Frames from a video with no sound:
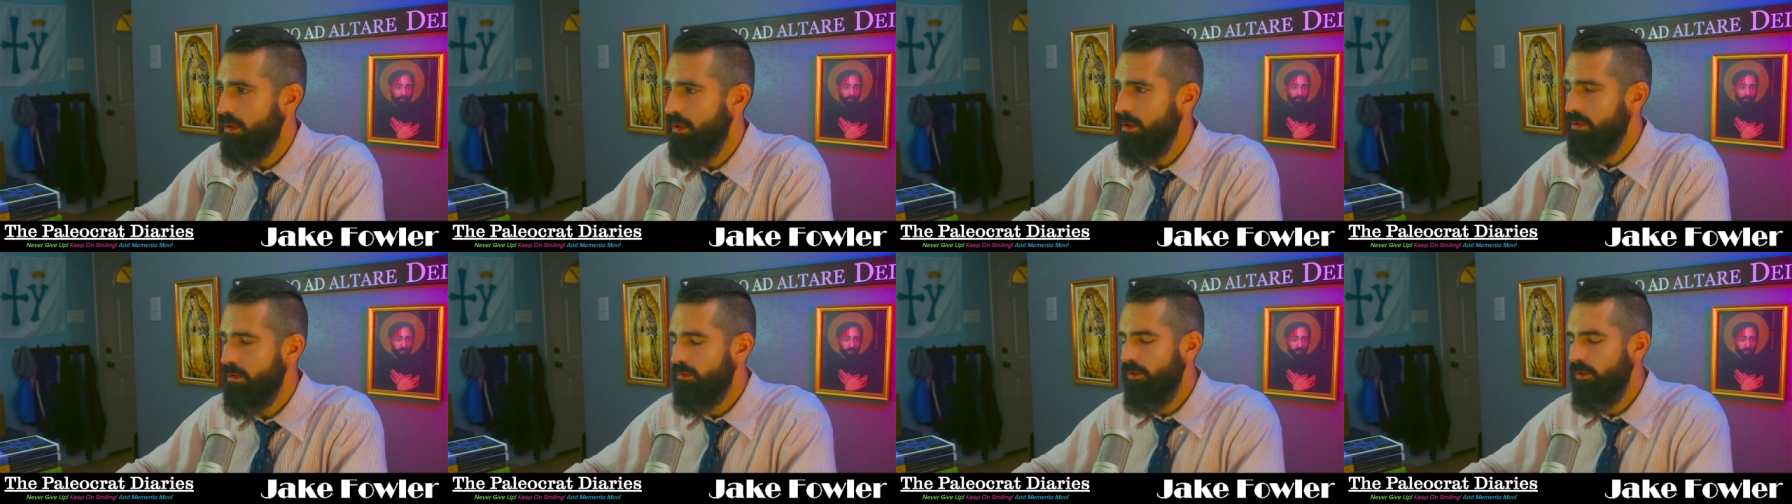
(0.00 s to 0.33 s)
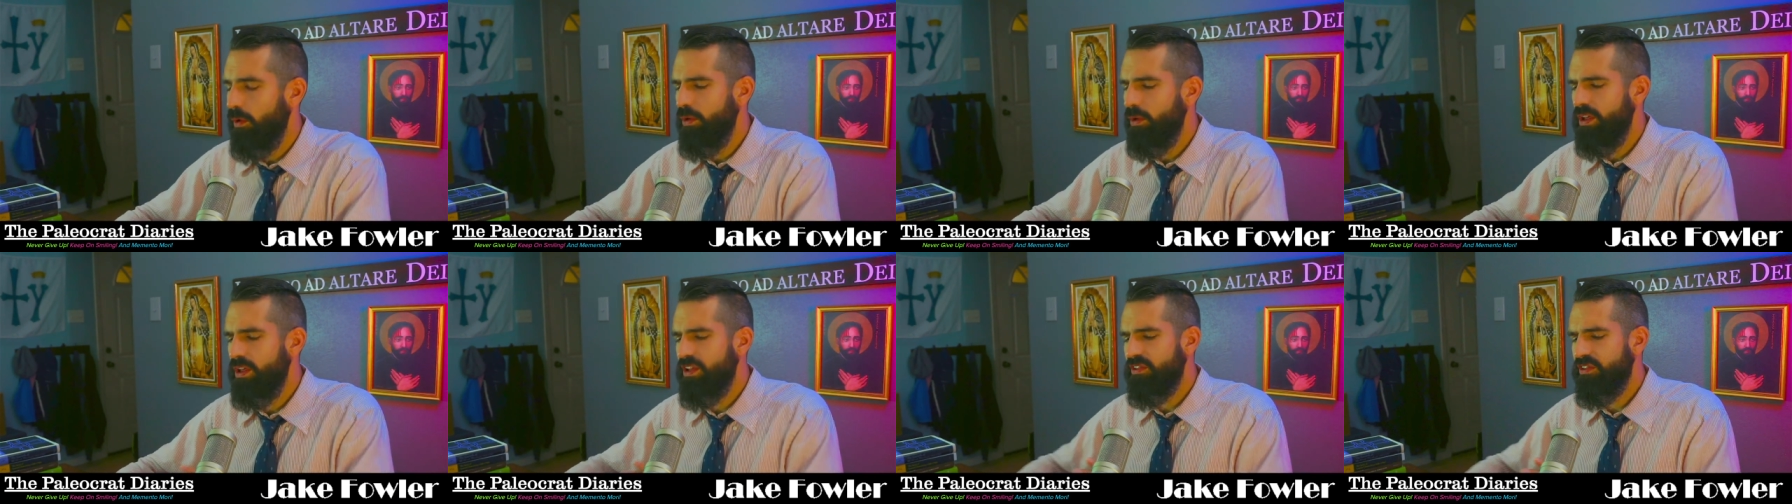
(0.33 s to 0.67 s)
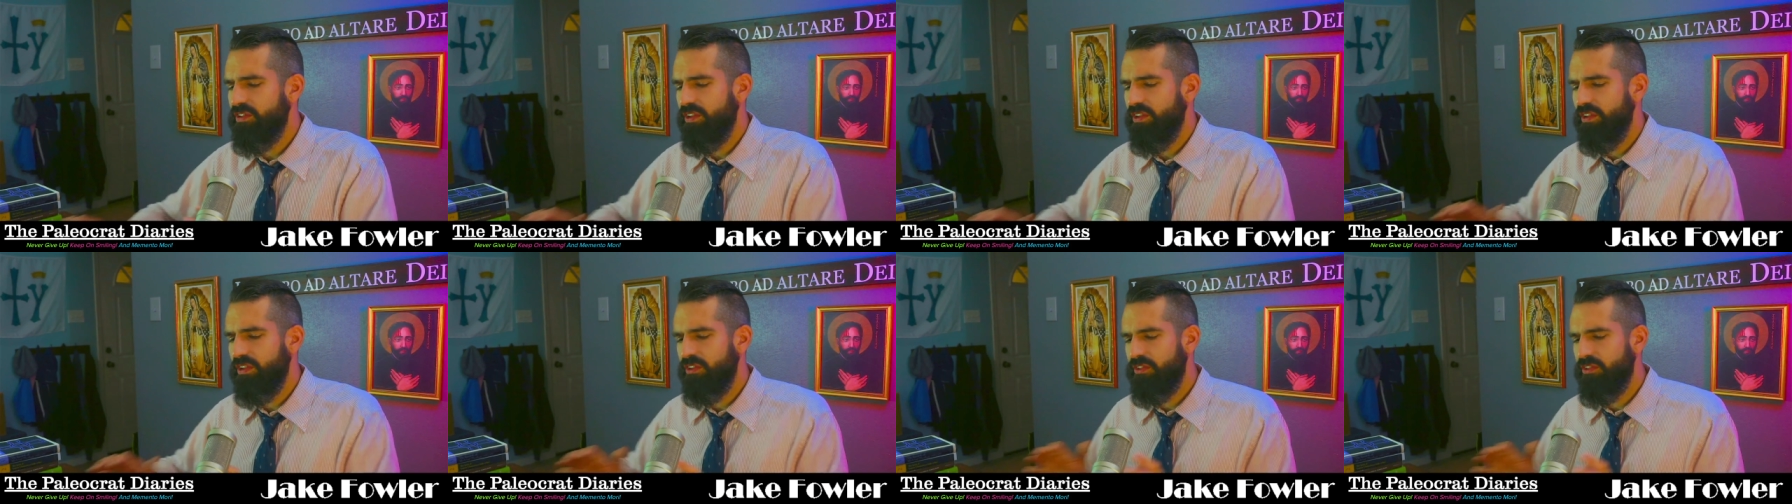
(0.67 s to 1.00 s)
Photius
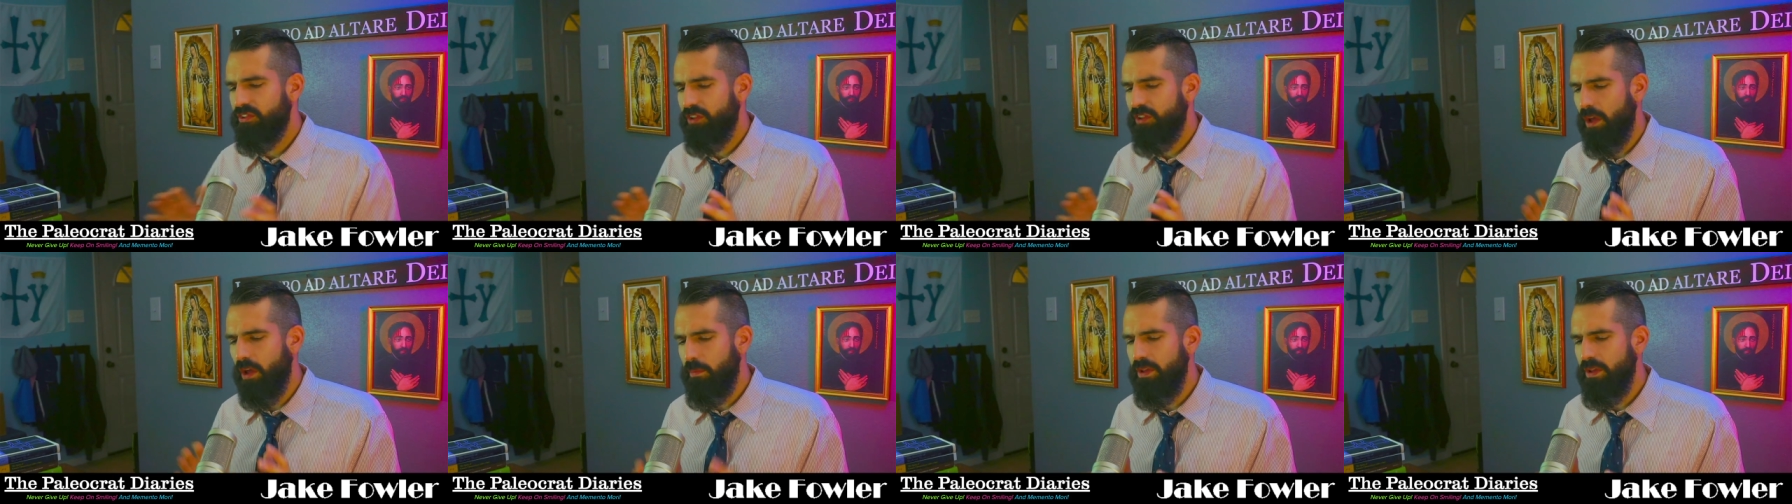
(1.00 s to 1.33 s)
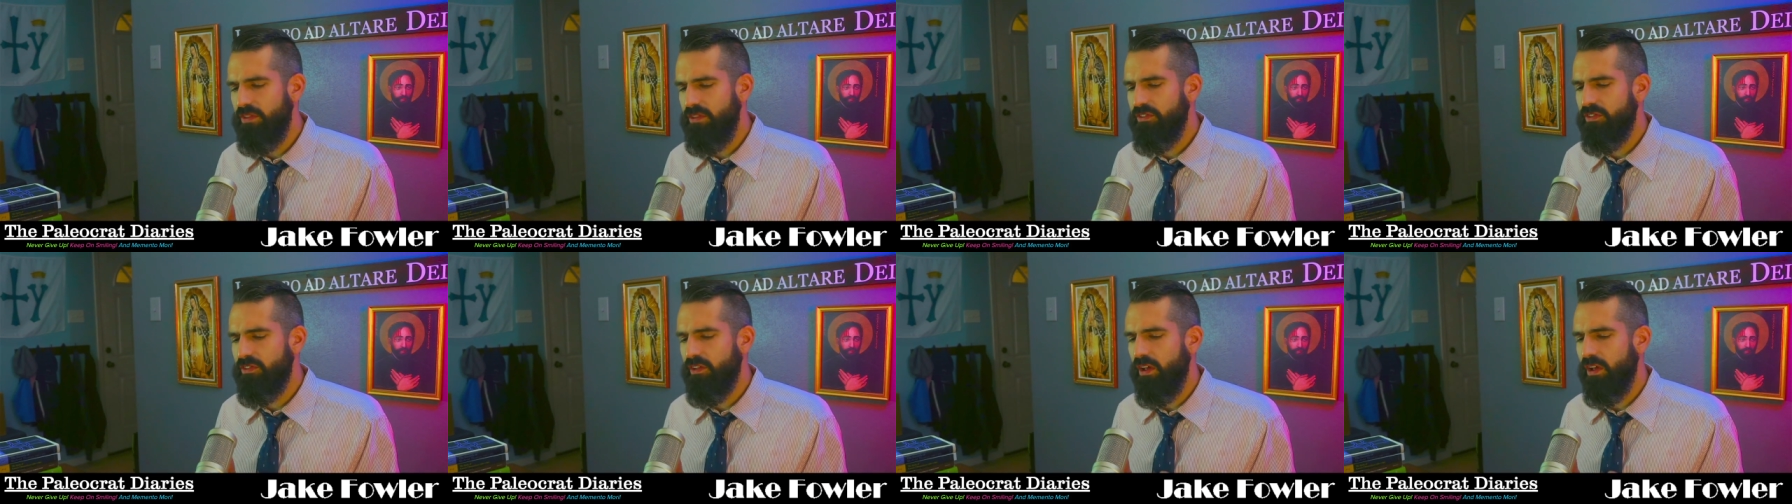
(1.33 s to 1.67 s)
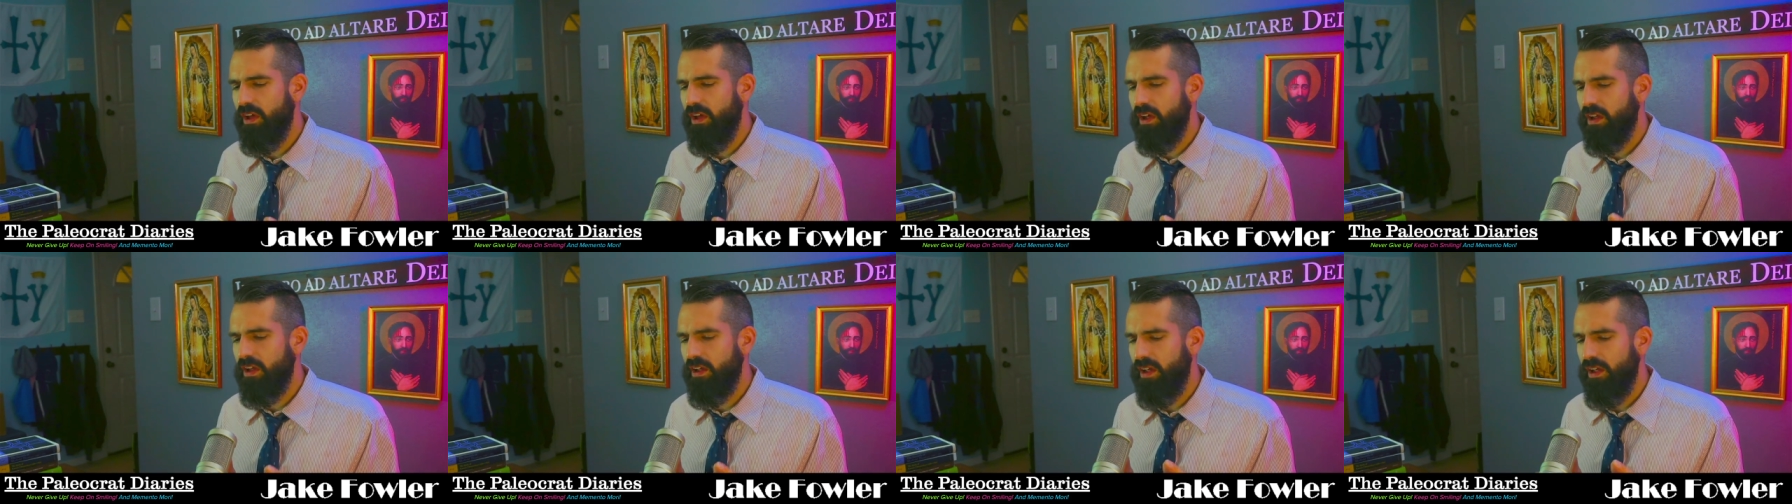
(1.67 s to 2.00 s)
summons a
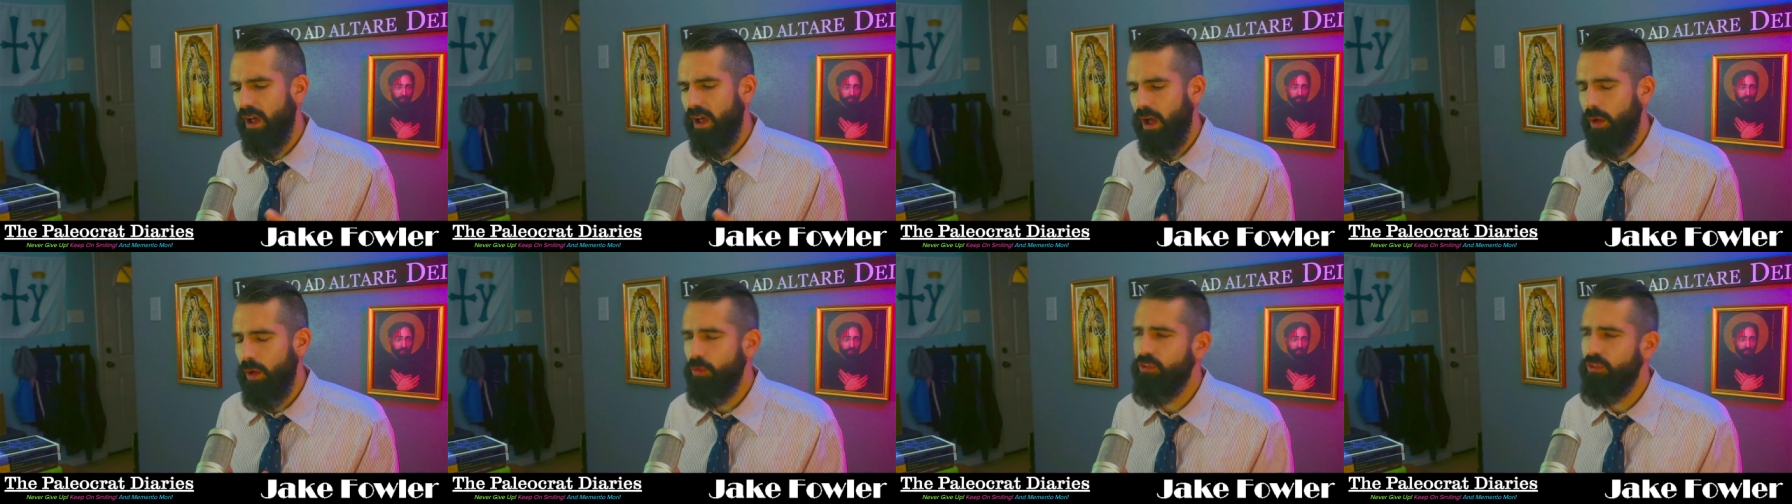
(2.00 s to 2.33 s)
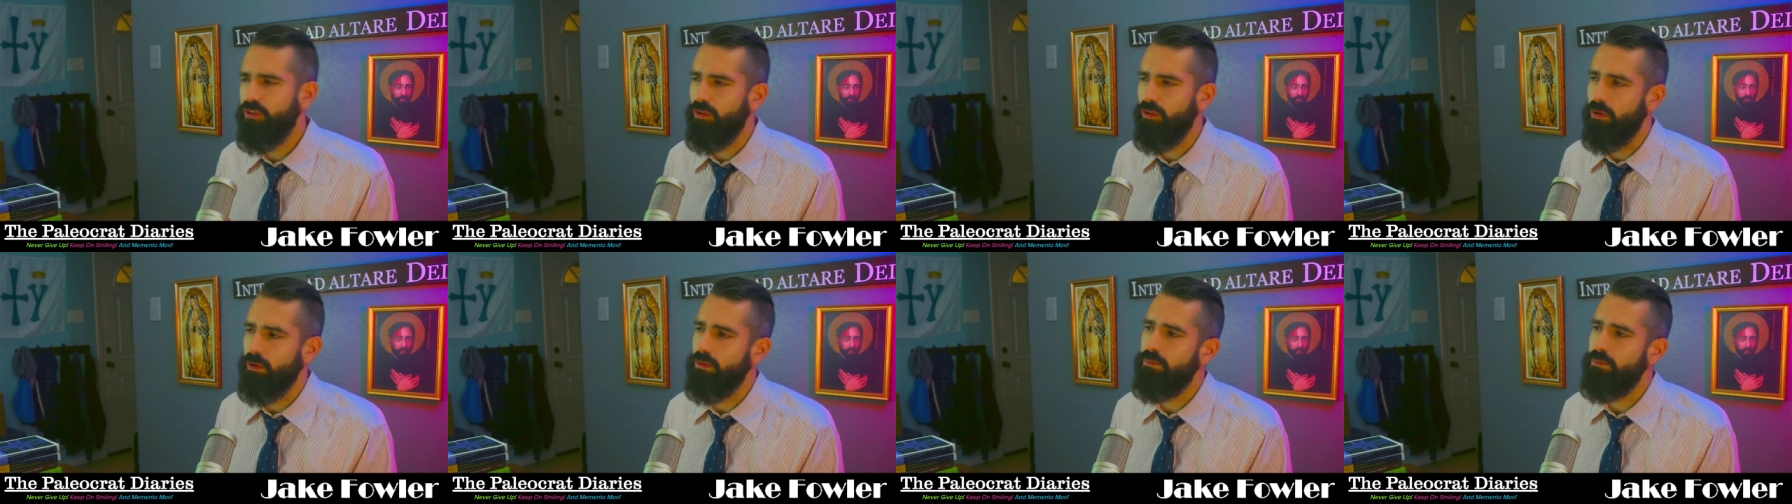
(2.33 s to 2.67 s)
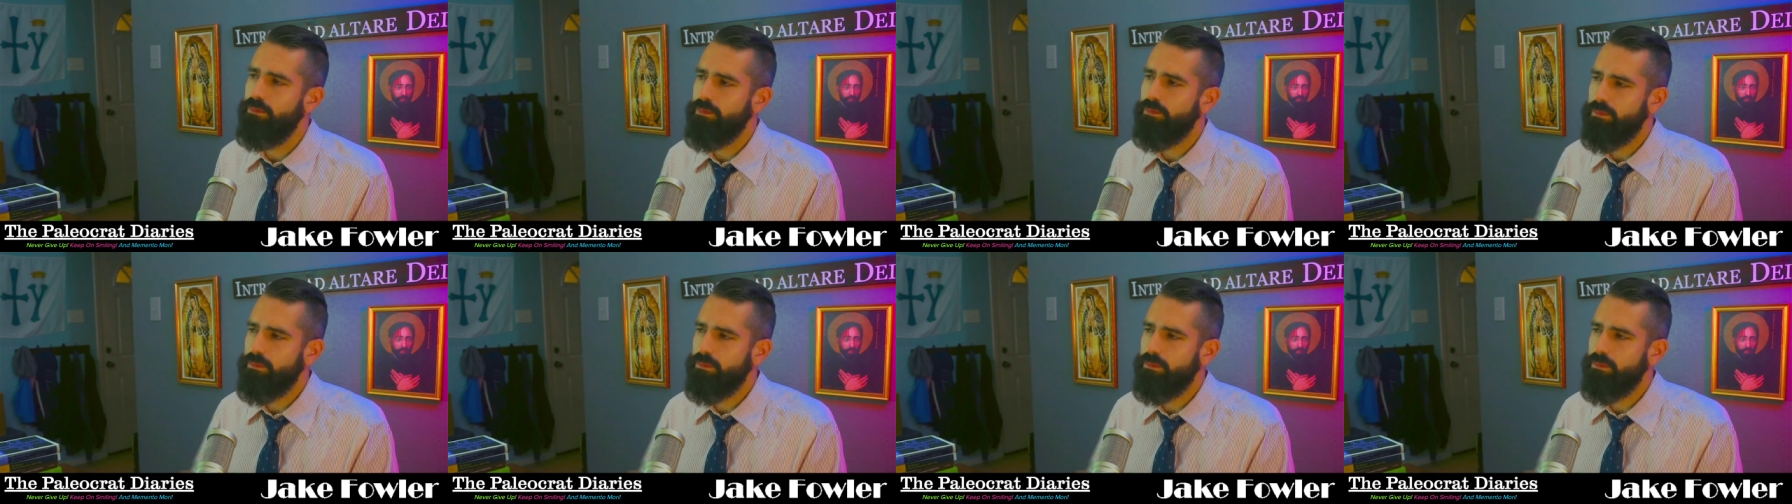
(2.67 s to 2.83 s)
council